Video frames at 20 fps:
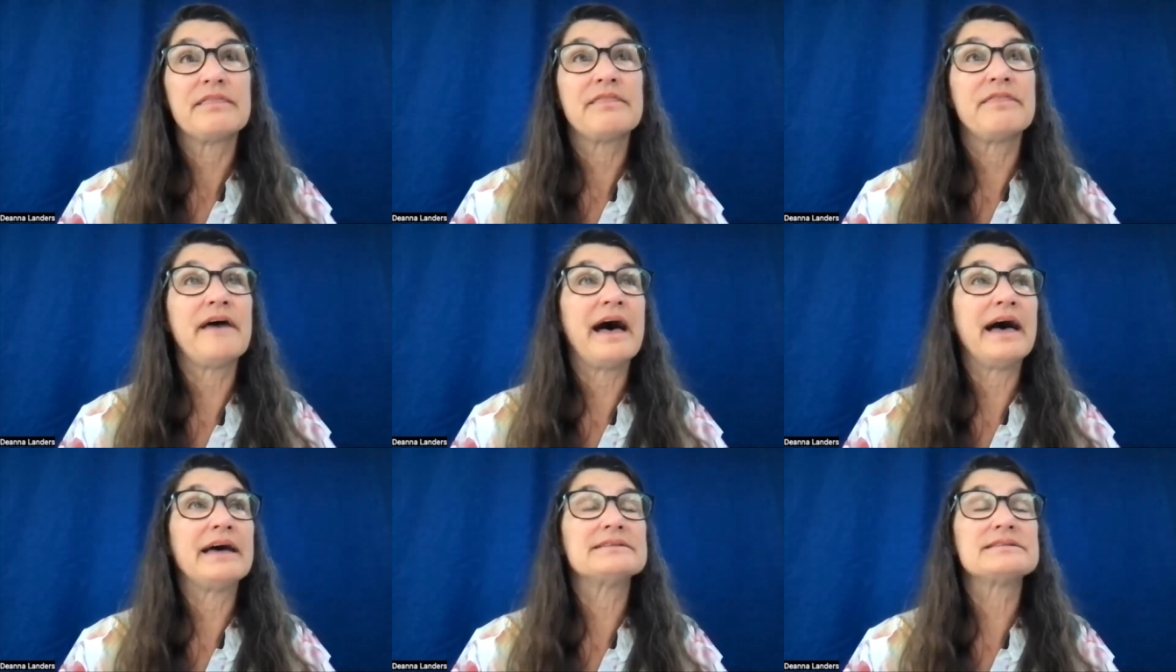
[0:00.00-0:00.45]

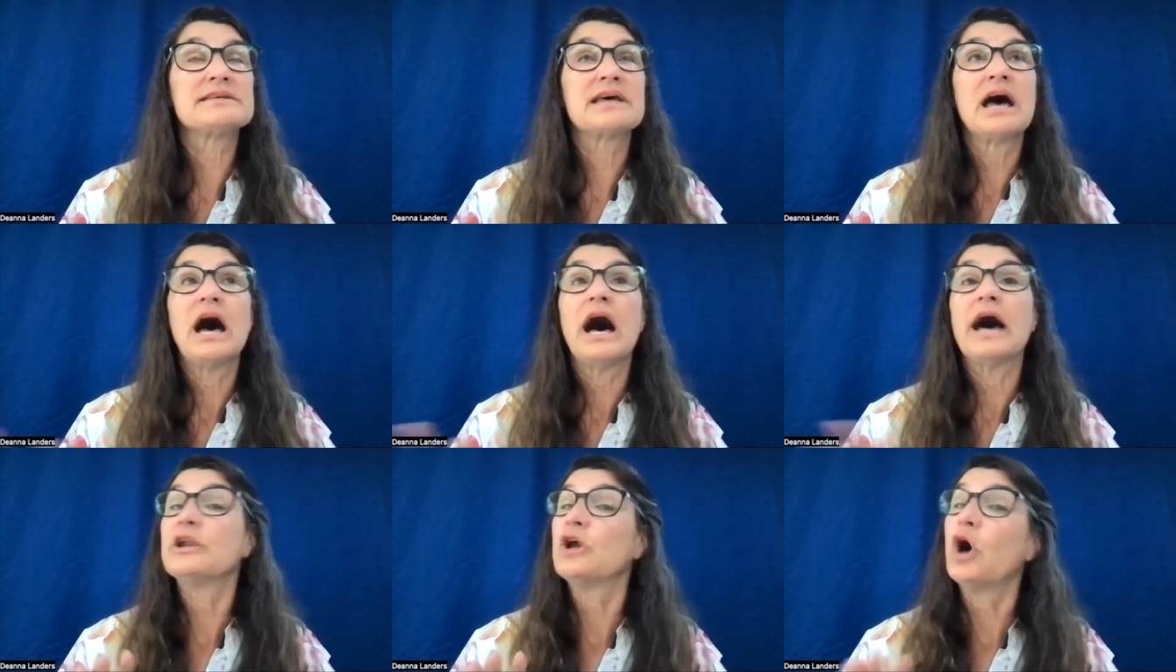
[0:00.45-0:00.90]
that
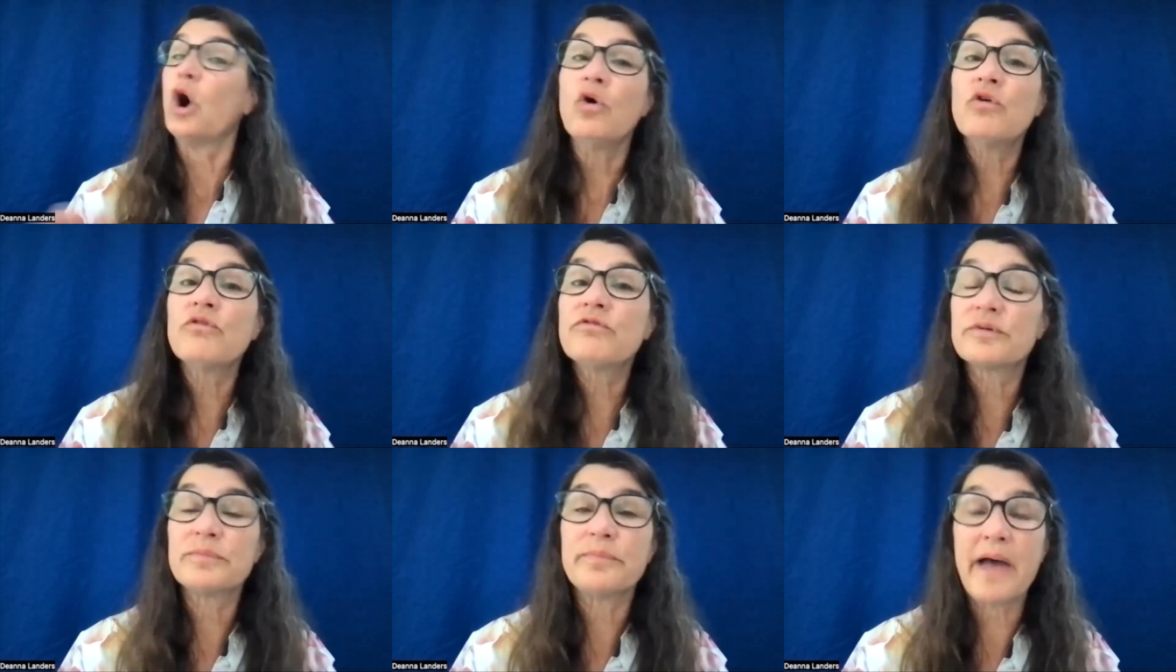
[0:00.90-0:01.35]
an
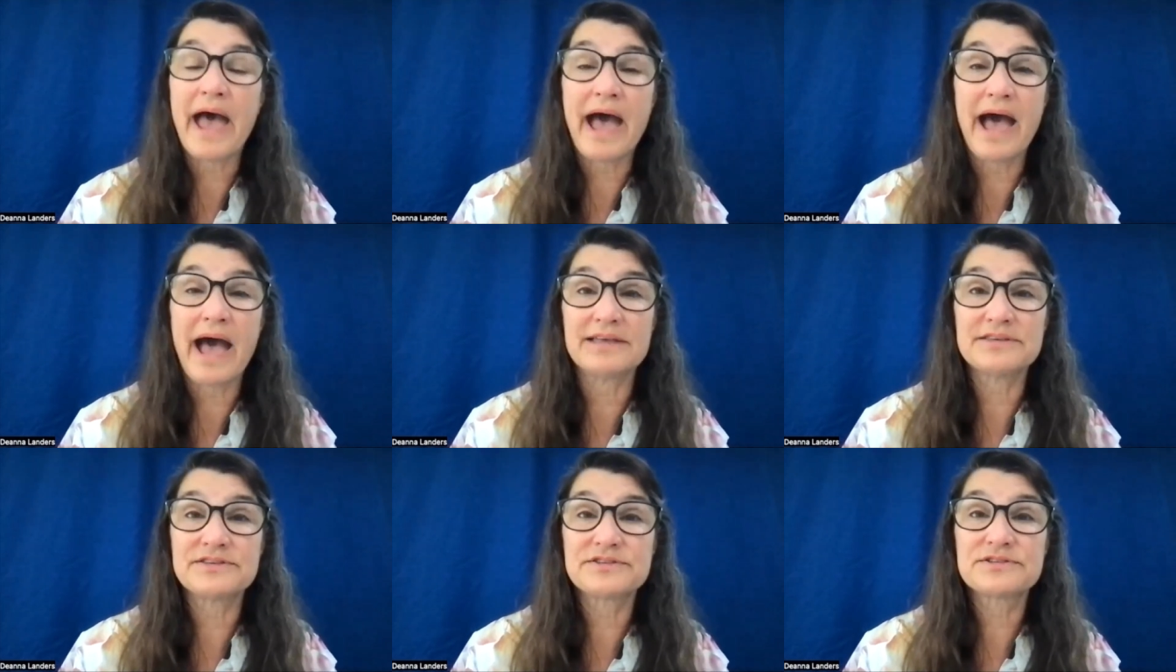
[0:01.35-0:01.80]

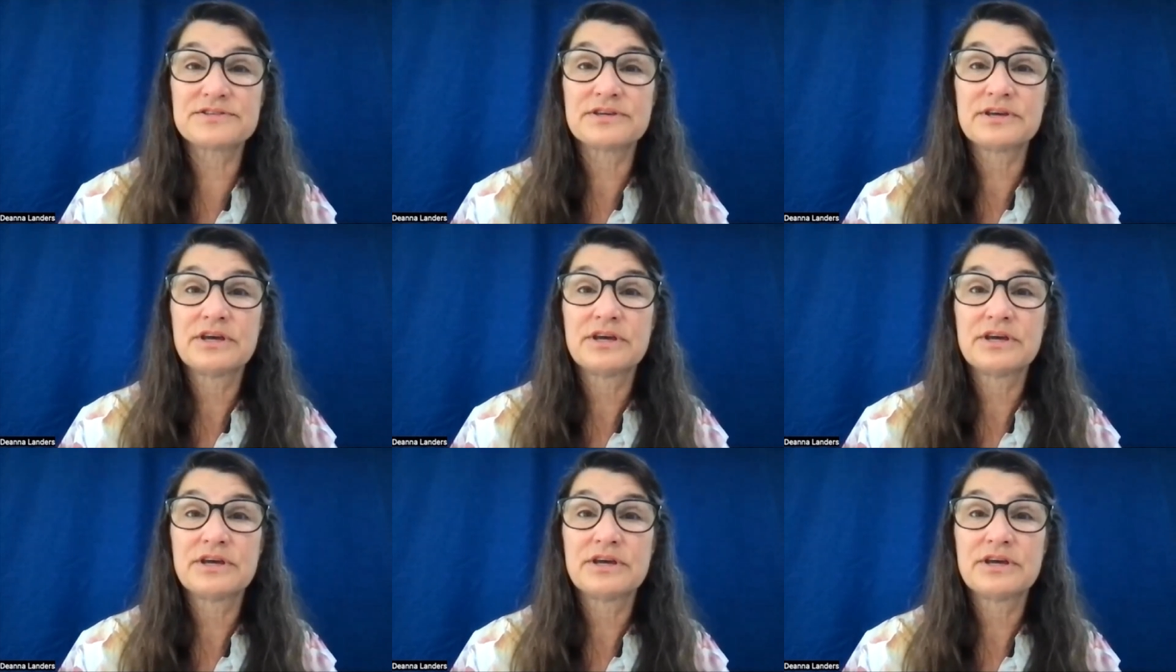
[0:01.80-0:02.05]
overpass